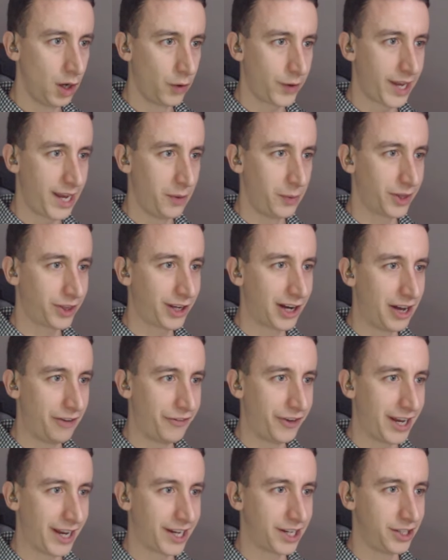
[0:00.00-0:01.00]
Okay, with
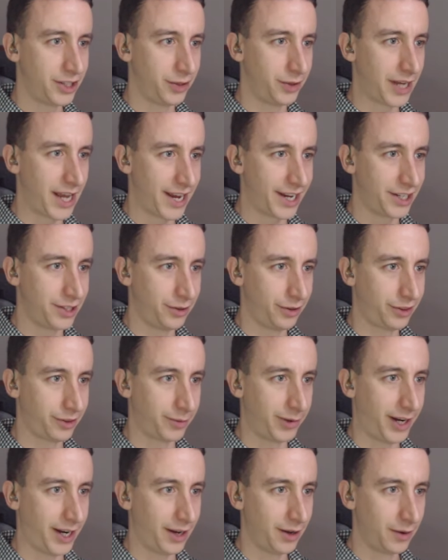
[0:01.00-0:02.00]
coffee I can do I can do
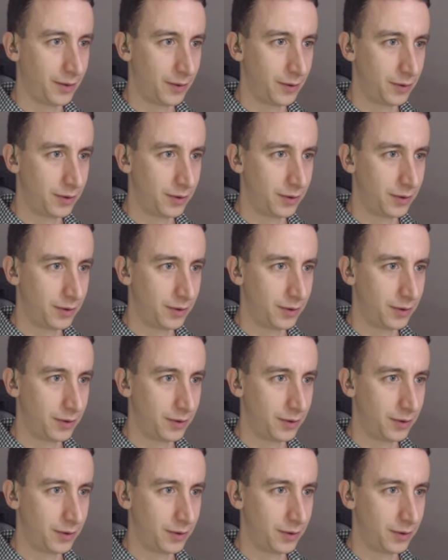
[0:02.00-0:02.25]
three.